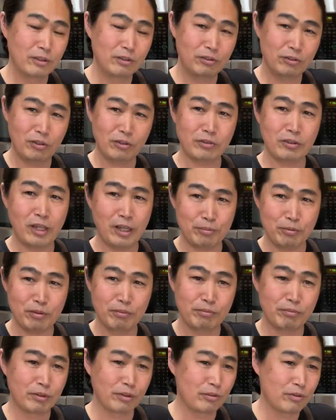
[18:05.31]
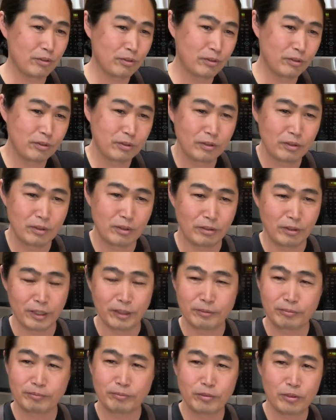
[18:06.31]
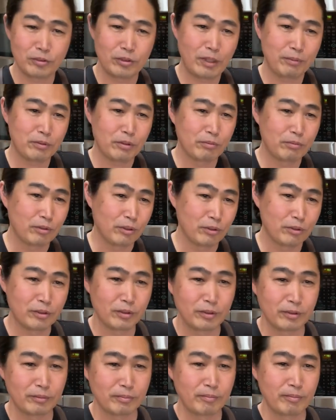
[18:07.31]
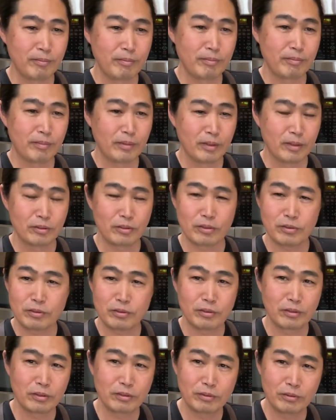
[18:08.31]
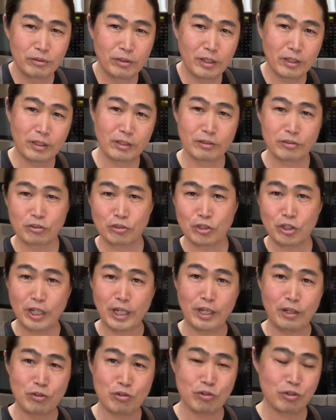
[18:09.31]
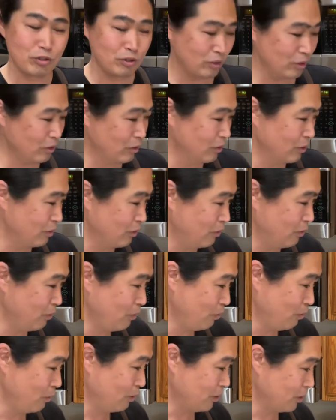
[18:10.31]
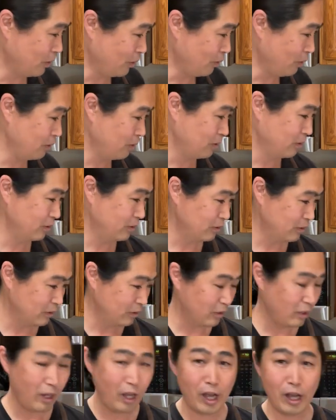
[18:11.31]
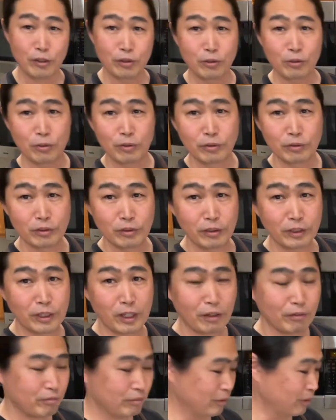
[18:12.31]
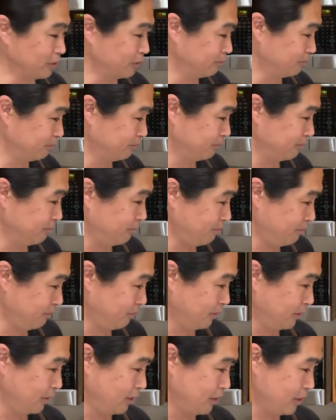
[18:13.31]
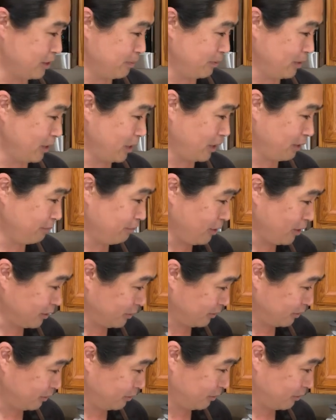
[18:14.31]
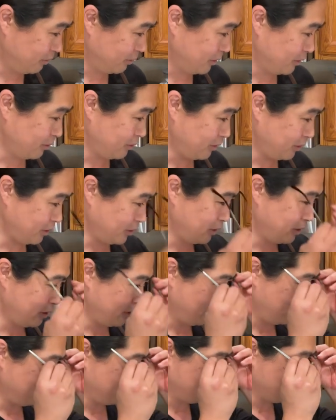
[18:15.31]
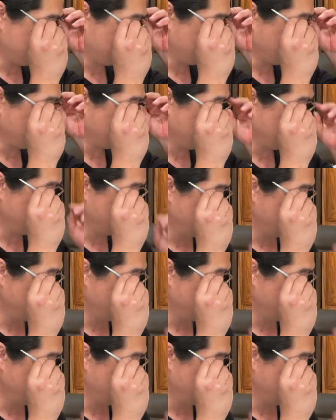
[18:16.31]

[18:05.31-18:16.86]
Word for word: Just have some fruit, right? Just have some fruit. Just, you gotta change, you know, how you look at food. It's been a lot of fun. Hold on a second here. I'm just gonna.